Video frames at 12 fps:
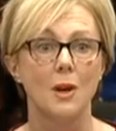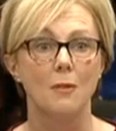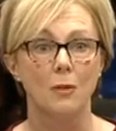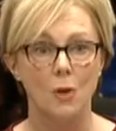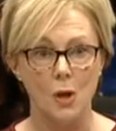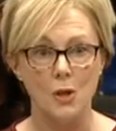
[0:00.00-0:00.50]

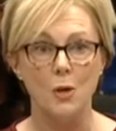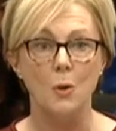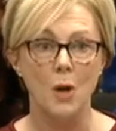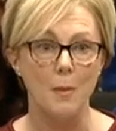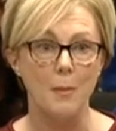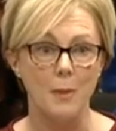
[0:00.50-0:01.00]
for all new
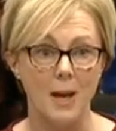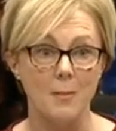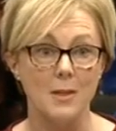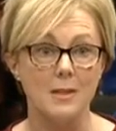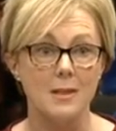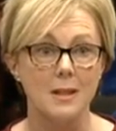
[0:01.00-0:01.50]
coming
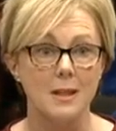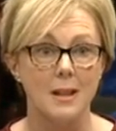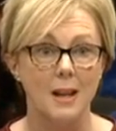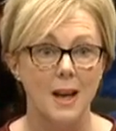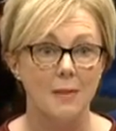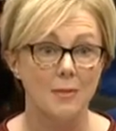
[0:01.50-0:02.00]
payments
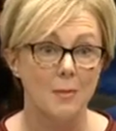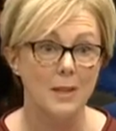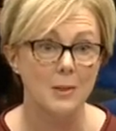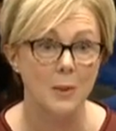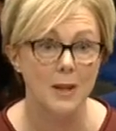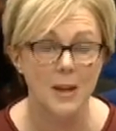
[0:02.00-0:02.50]
from
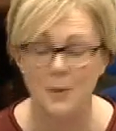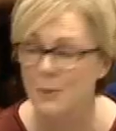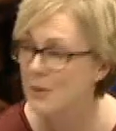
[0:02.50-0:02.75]
this week on.